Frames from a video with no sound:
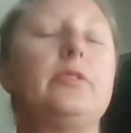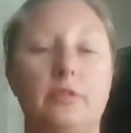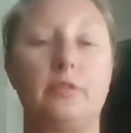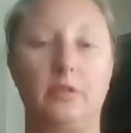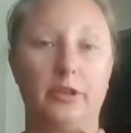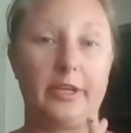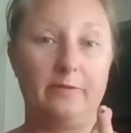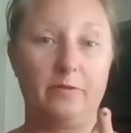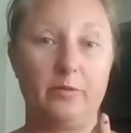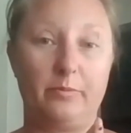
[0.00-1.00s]
looking
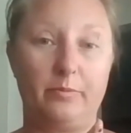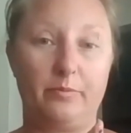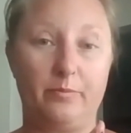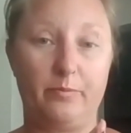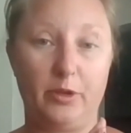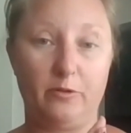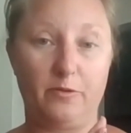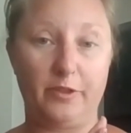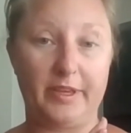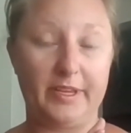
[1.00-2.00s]
for
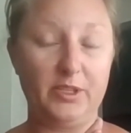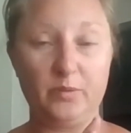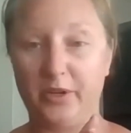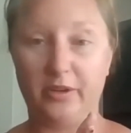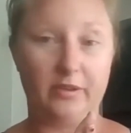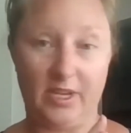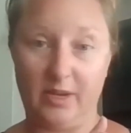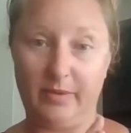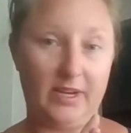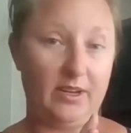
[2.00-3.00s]
beautiful things where you think you
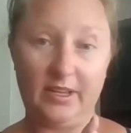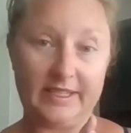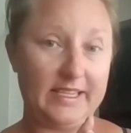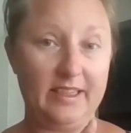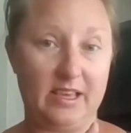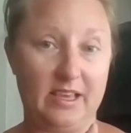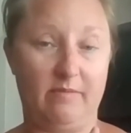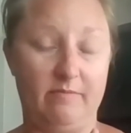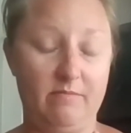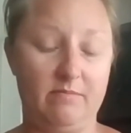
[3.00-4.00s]
might not see
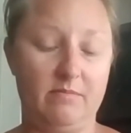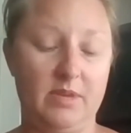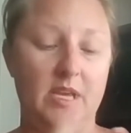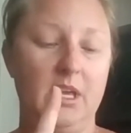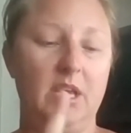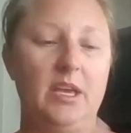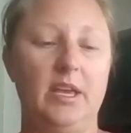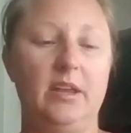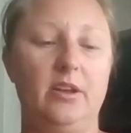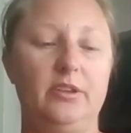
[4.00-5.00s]
them,
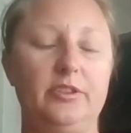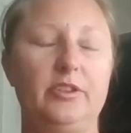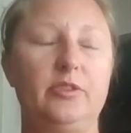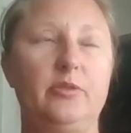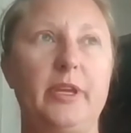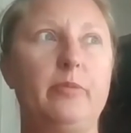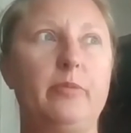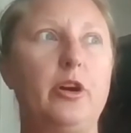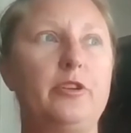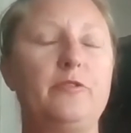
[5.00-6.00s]
and also being
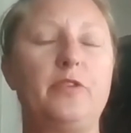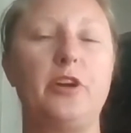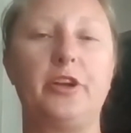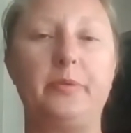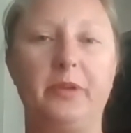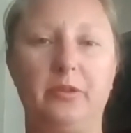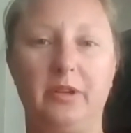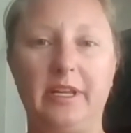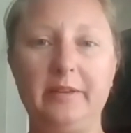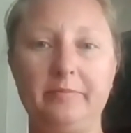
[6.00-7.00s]
part of our
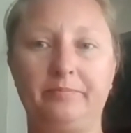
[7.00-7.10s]
community